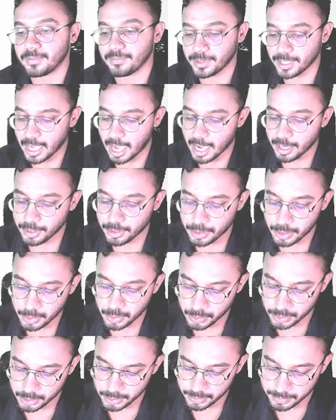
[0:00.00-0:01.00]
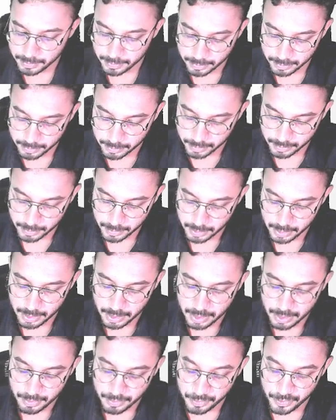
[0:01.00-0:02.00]
me acute,
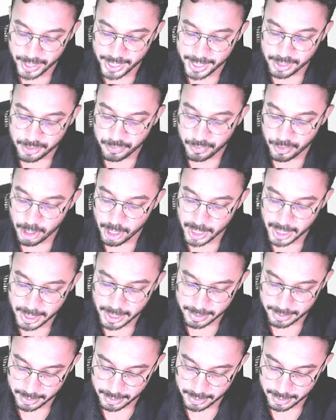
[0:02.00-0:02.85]
weight for